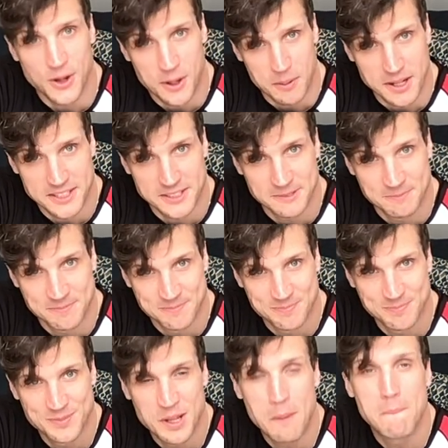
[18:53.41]
always.
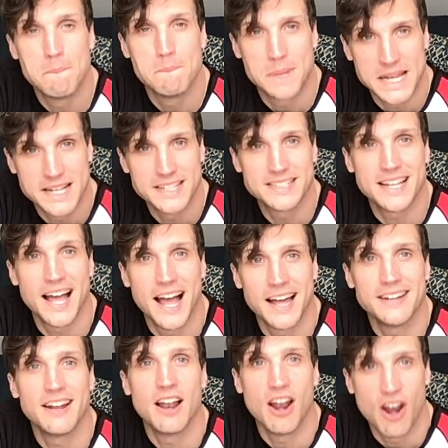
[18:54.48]
Peace
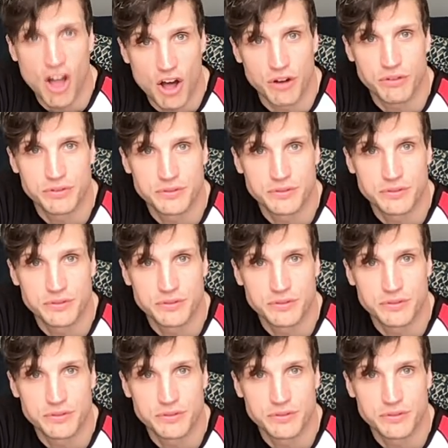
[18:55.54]
and love.